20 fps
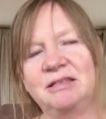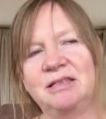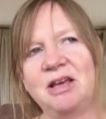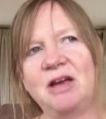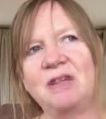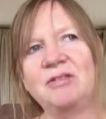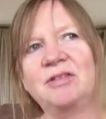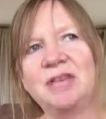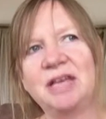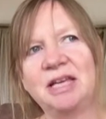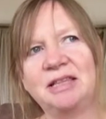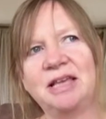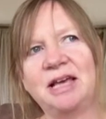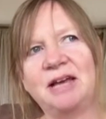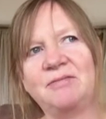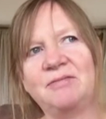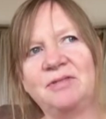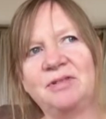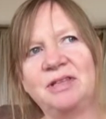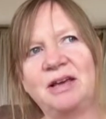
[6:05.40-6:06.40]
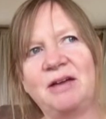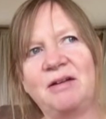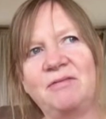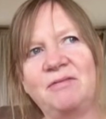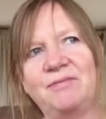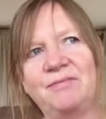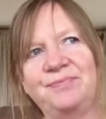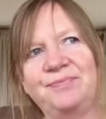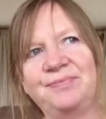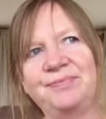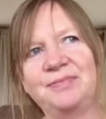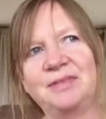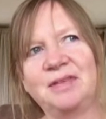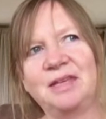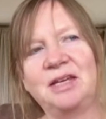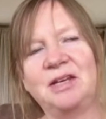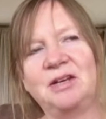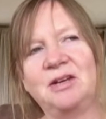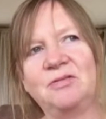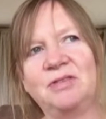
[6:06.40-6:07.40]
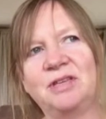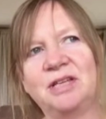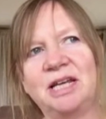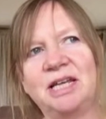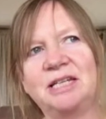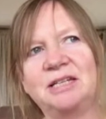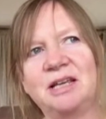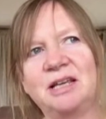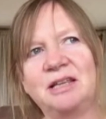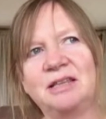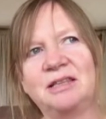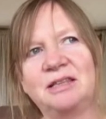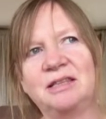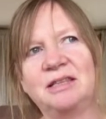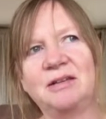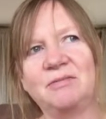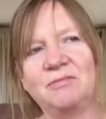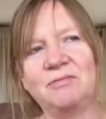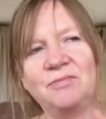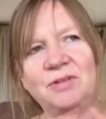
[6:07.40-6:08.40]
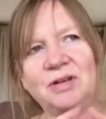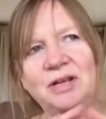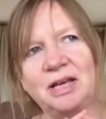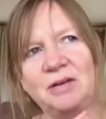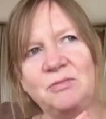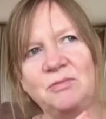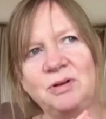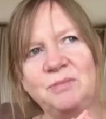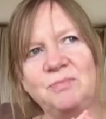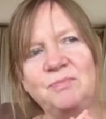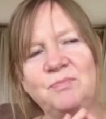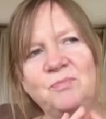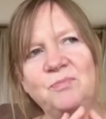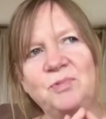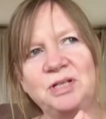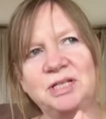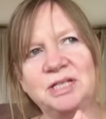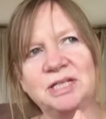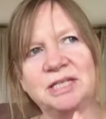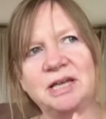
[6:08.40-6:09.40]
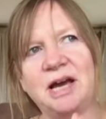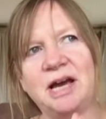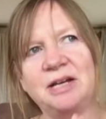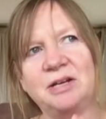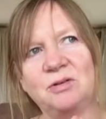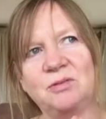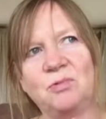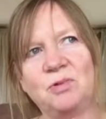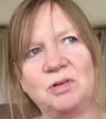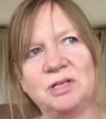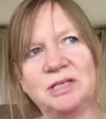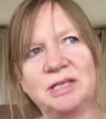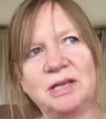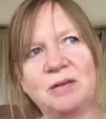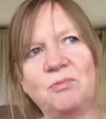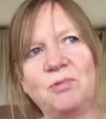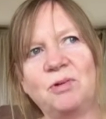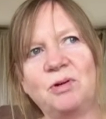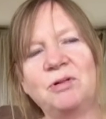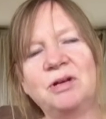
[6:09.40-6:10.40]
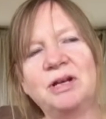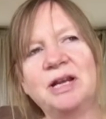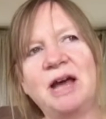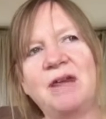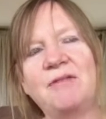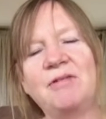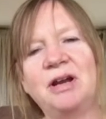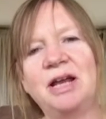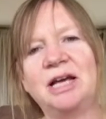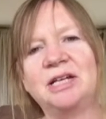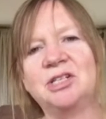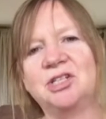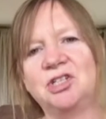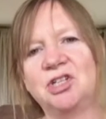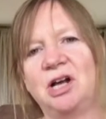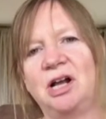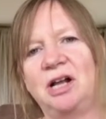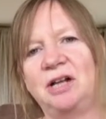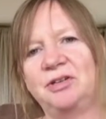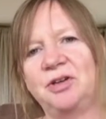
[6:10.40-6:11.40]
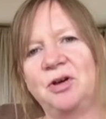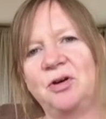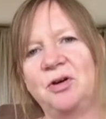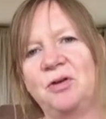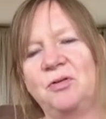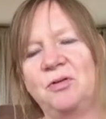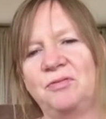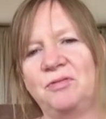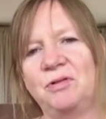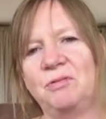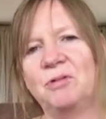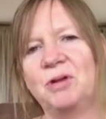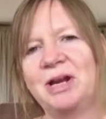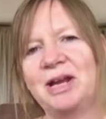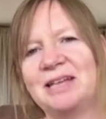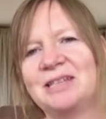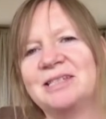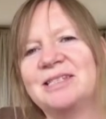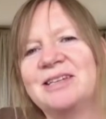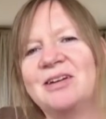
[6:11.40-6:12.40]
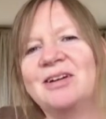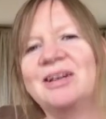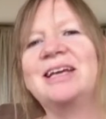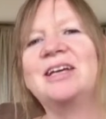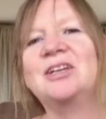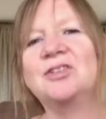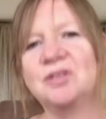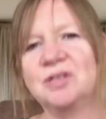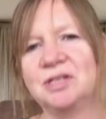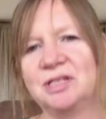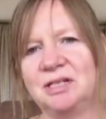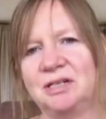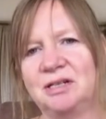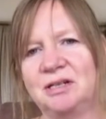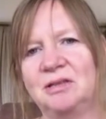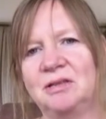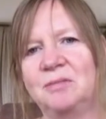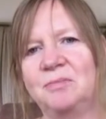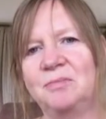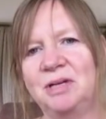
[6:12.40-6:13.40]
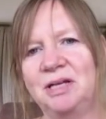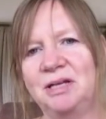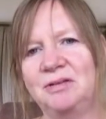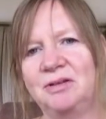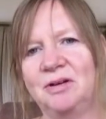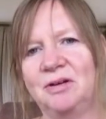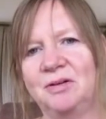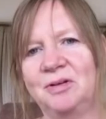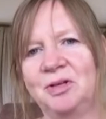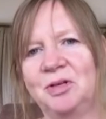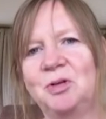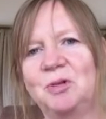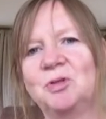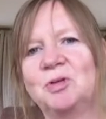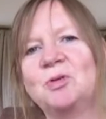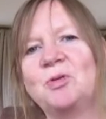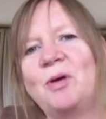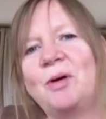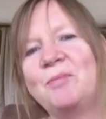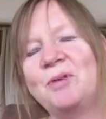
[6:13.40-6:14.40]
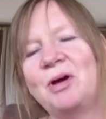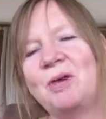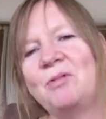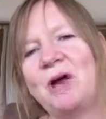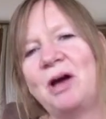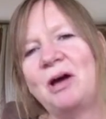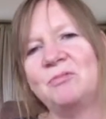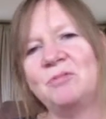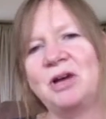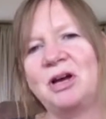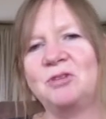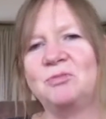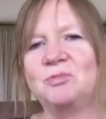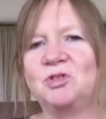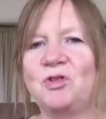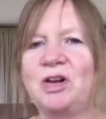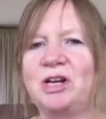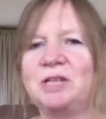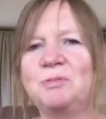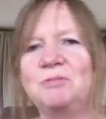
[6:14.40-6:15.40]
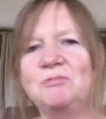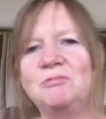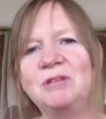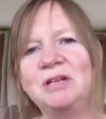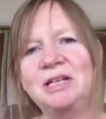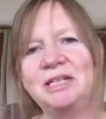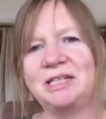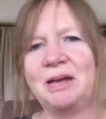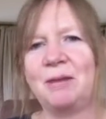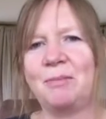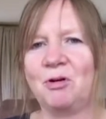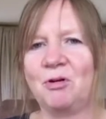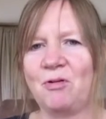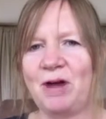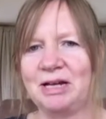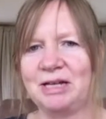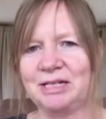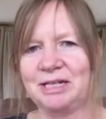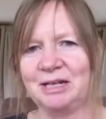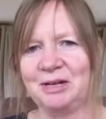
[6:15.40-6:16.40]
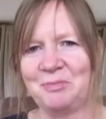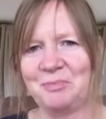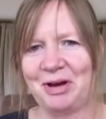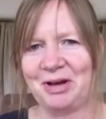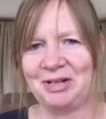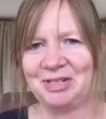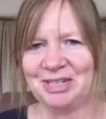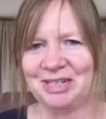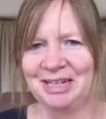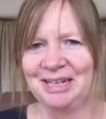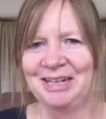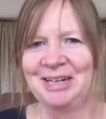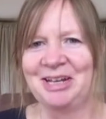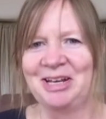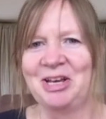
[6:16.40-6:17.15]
the other thing that you know that like we decided was that we would never let a child know if we were necessarily interested in them either, you know. So I tried to be really democratic about